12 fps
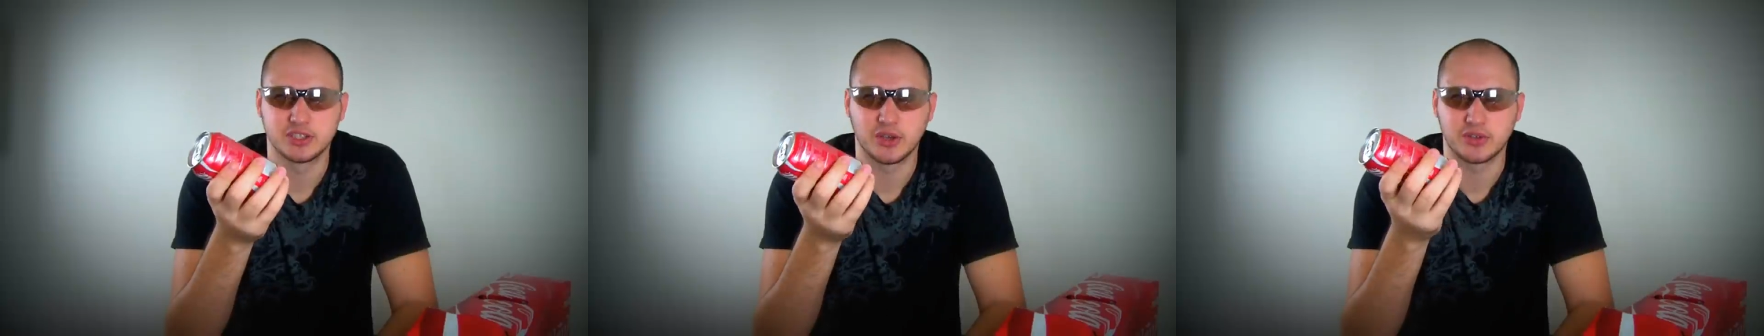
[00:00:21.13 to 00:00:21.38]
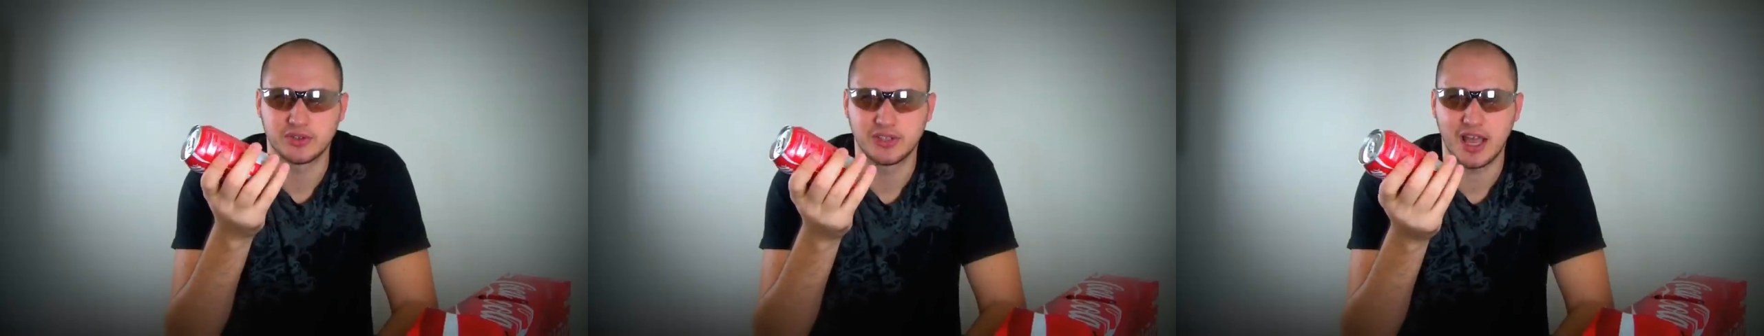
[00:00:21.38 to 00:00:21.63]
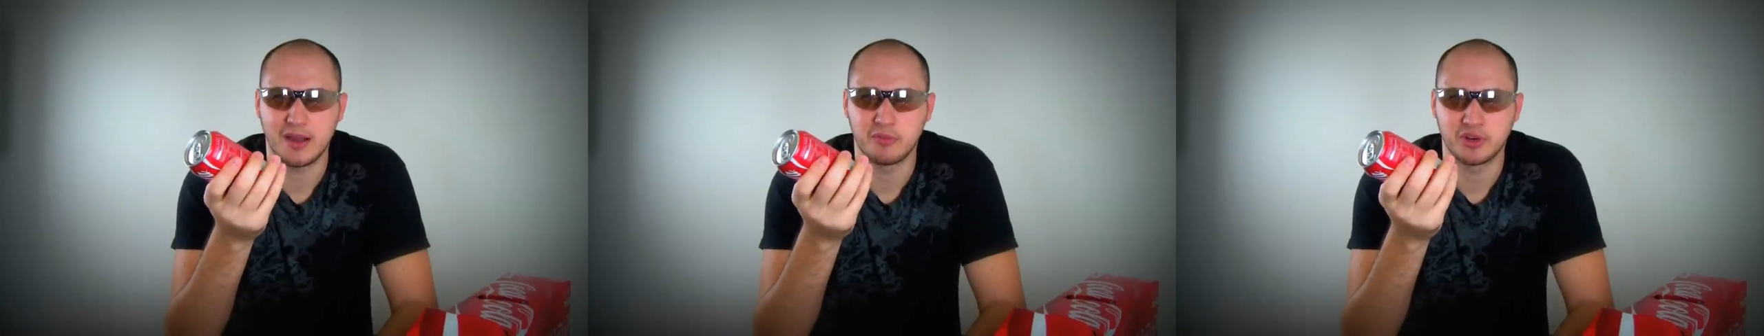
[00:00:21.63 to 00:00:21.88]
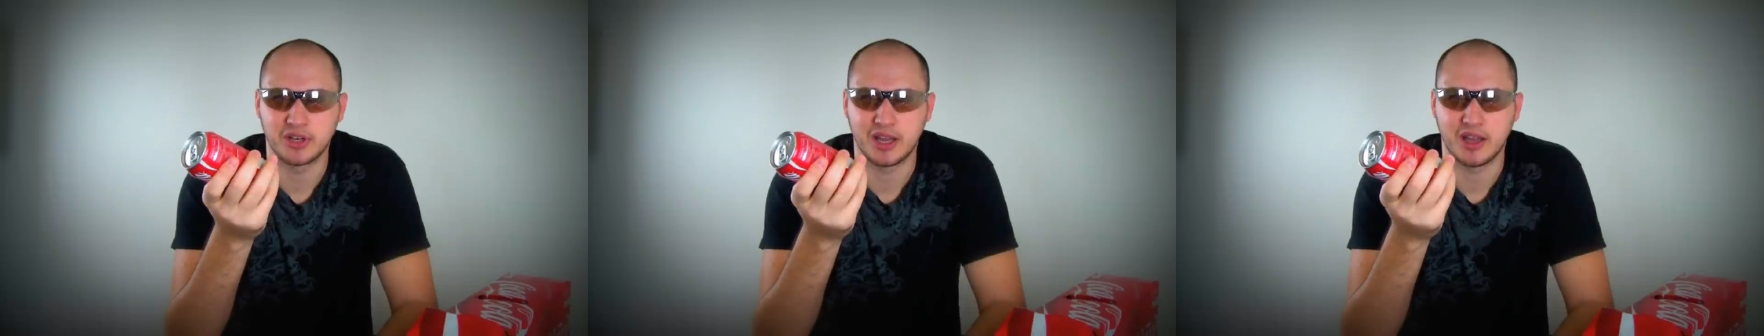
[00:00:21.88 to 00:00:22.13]
So today
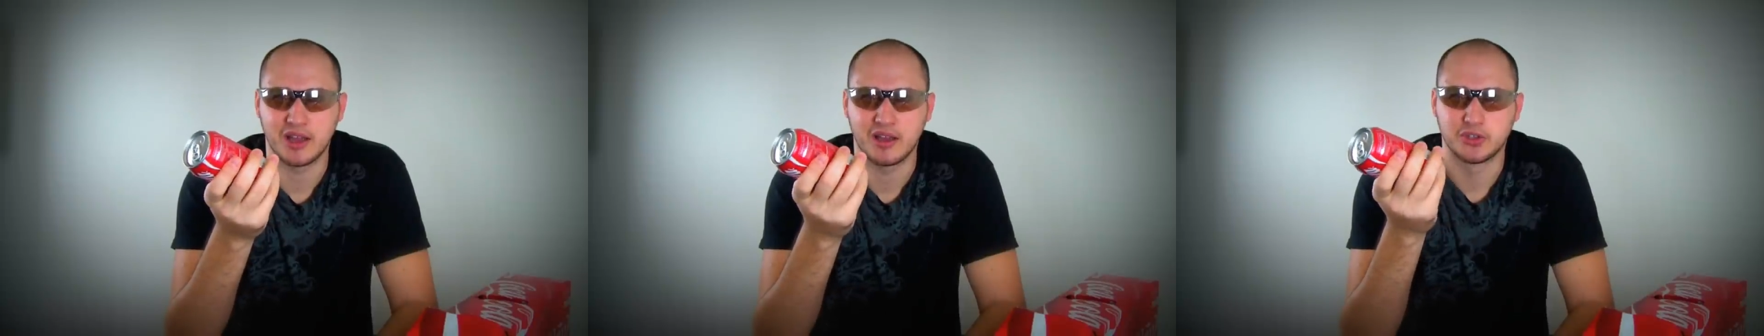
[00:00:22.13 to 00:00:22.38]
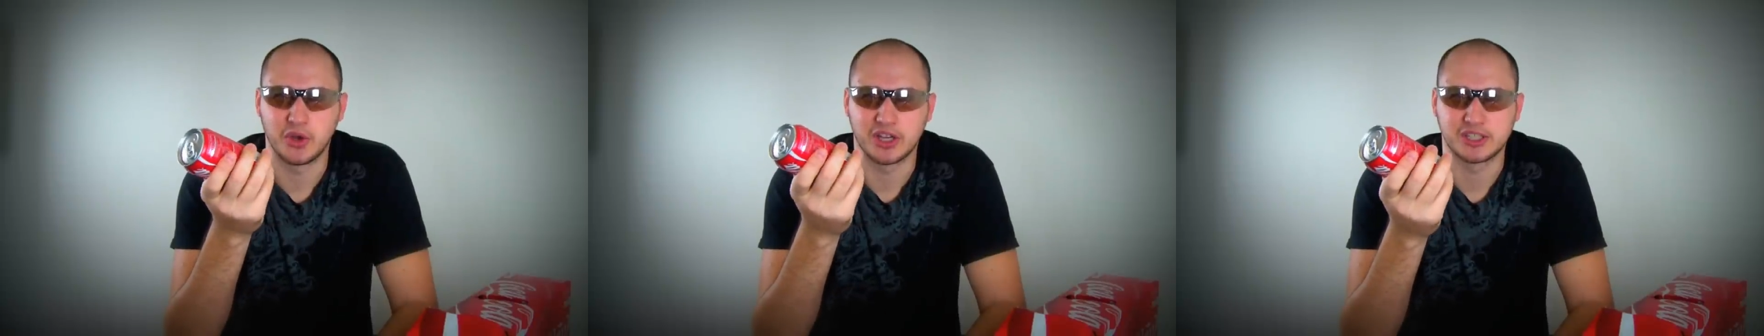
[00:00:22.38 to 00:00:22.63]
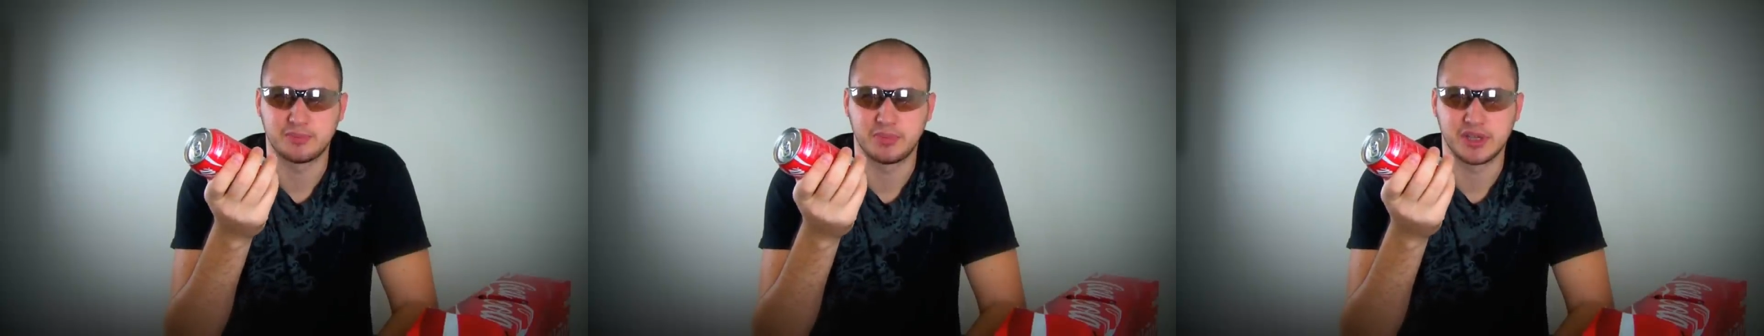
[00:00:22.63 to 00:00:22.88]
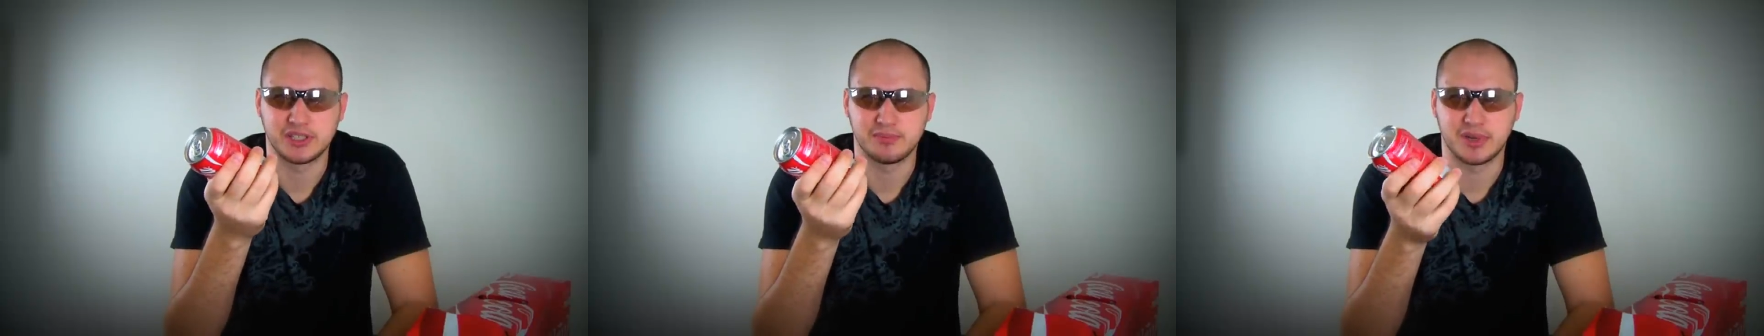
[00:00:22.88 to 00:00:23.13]
I'm gonna do
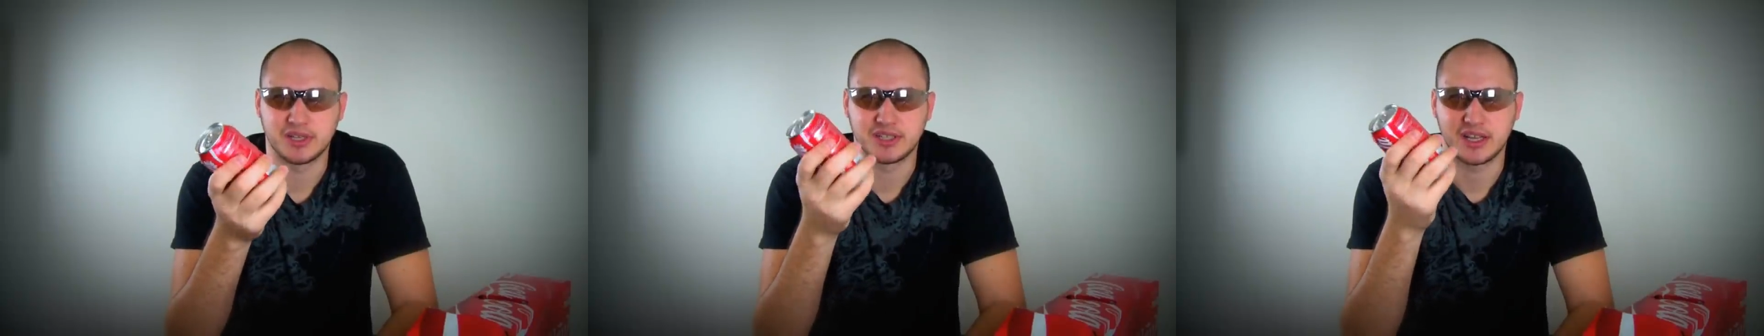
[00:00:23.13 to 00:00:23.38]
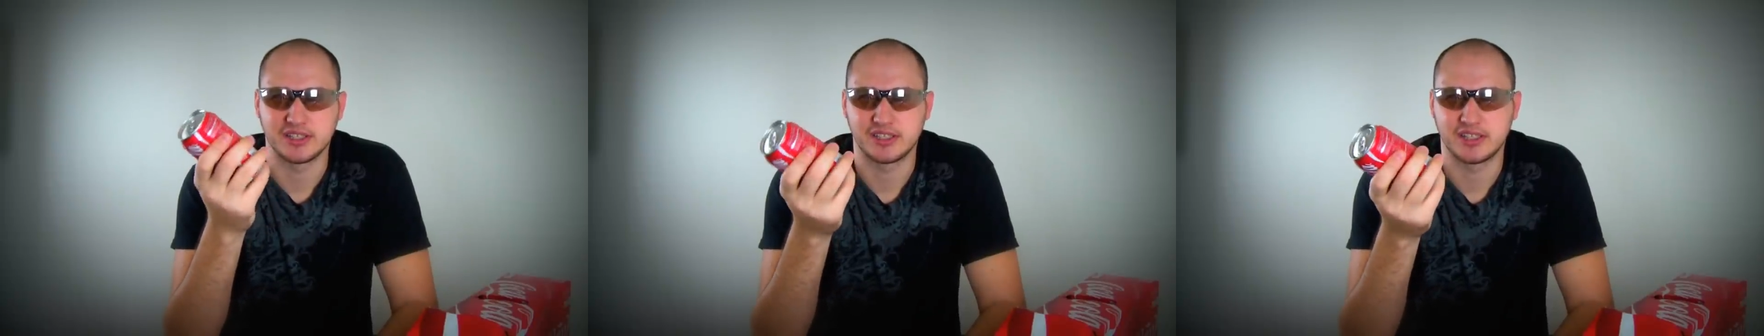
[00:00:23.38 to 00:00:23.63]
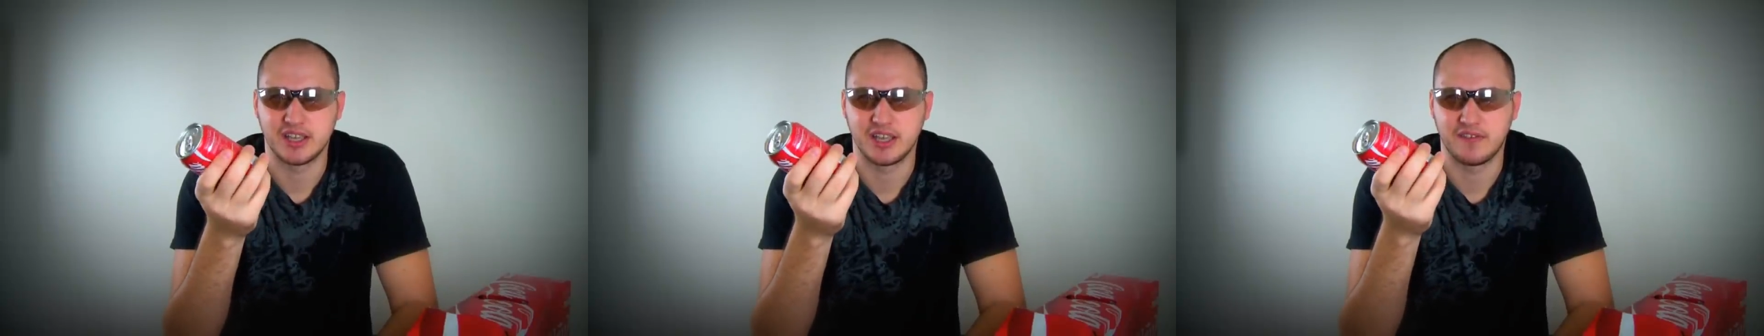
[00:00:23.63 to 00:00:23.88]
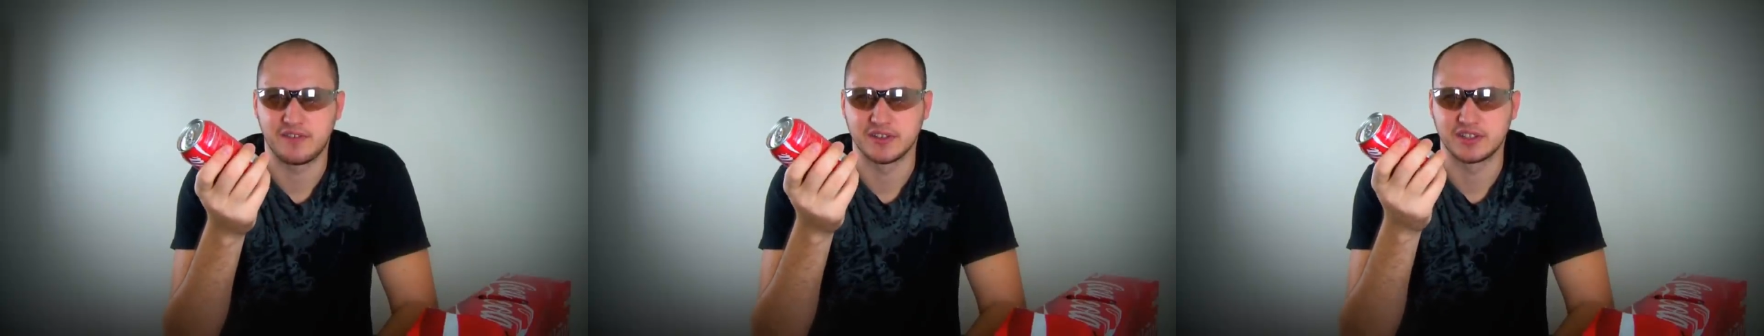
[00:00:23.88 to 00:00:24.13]
experiment and
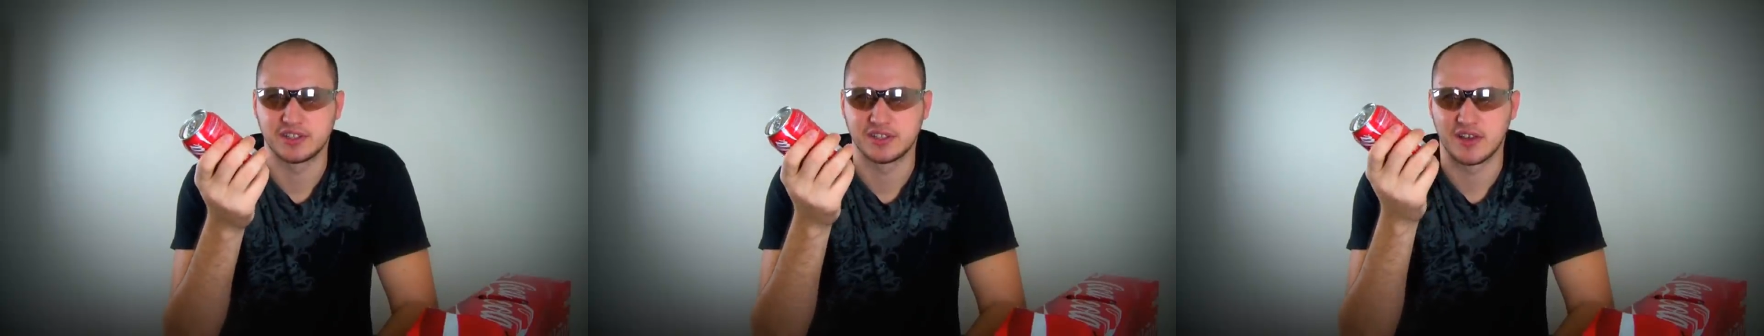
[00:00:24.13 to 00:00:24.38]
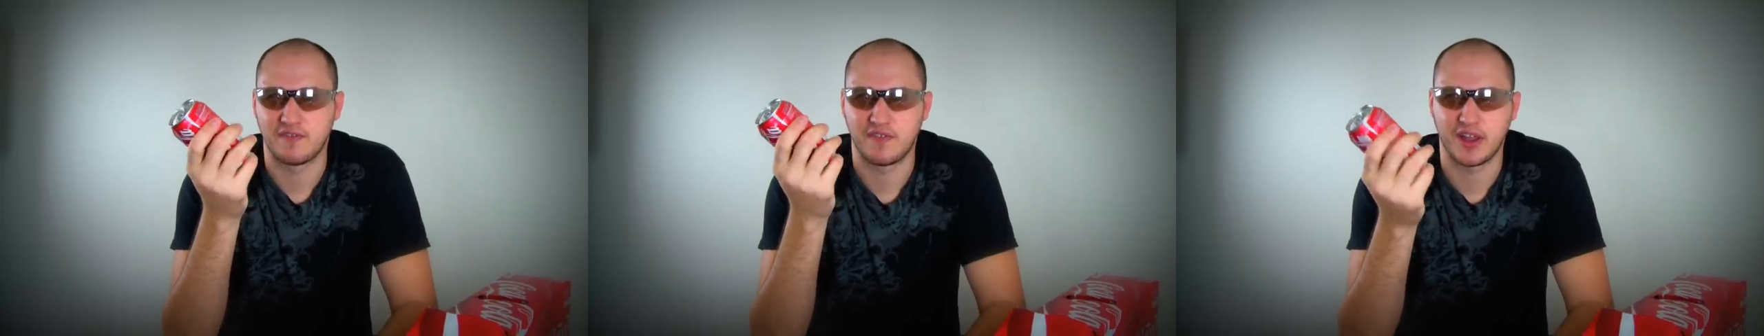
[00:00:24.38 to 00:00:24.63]
see if it's uh,